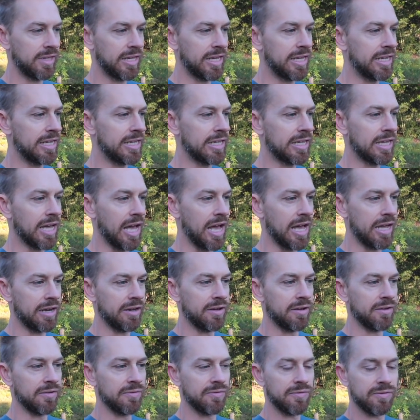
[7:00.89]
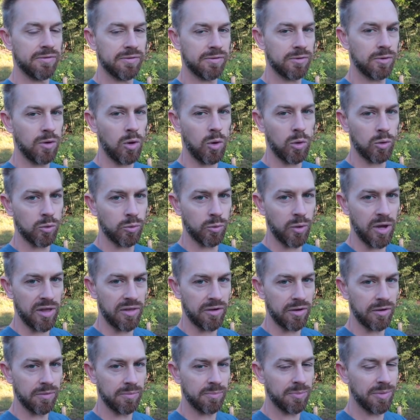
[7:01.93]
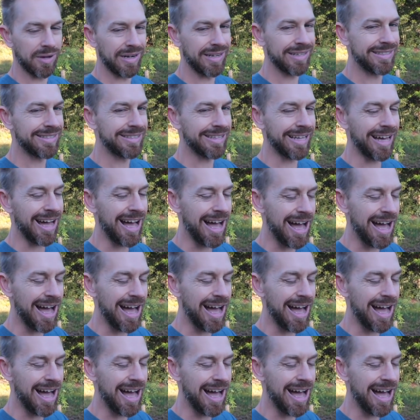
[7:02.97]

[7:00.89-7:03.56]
any kind of cold weather, but it's the